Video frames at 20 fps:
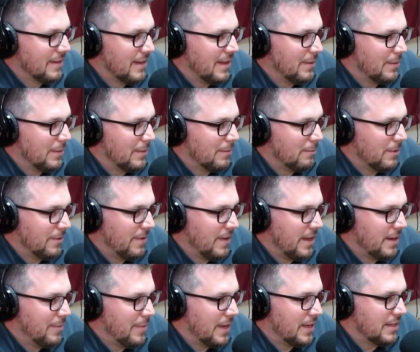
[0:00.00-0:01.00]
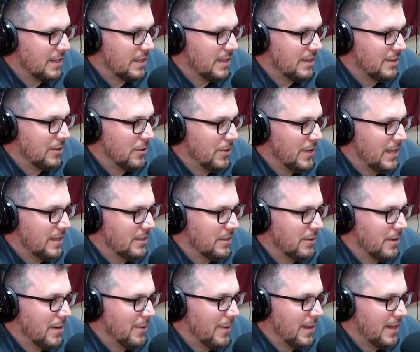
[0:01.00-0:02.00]
Yeah, we've had Mexican 2 days in a
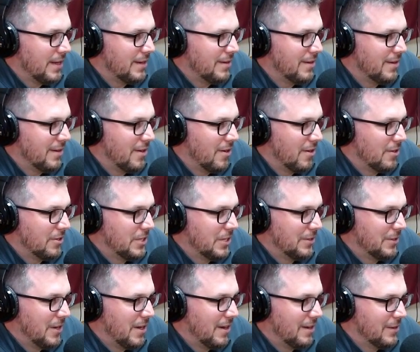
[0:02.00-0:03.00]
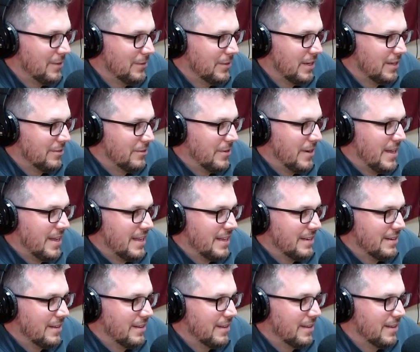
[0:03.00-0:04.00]
row. We had hard-shelled tacos yesterday and
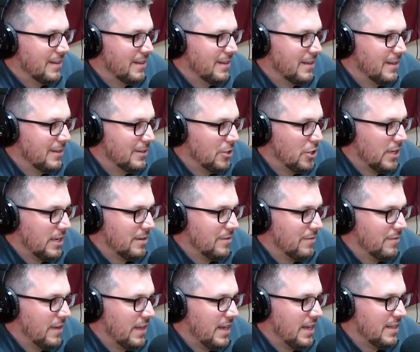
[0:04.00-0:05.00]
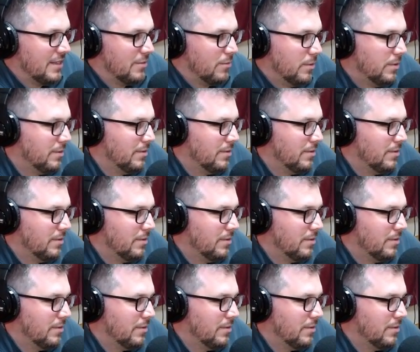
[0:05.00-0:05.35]
chicken fajitas.